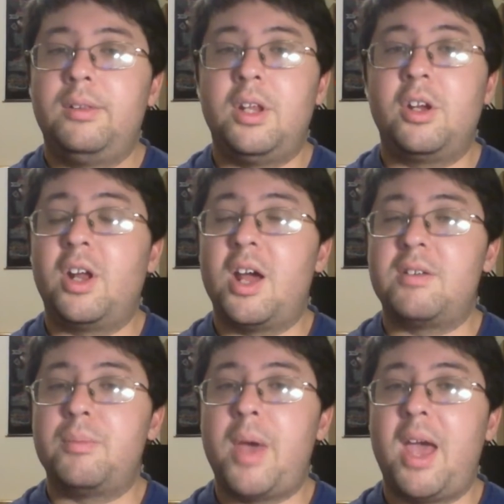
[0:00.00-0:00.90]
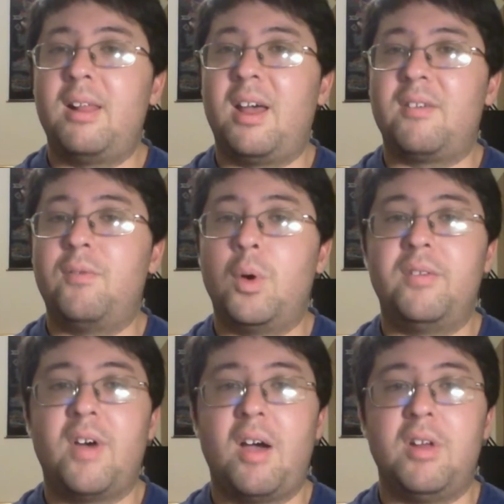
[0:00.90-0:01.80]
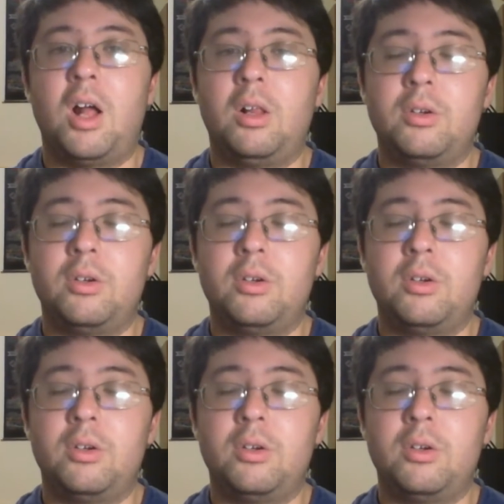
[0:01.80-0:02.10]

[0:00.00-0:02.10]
then you're gonna have to pay like $45.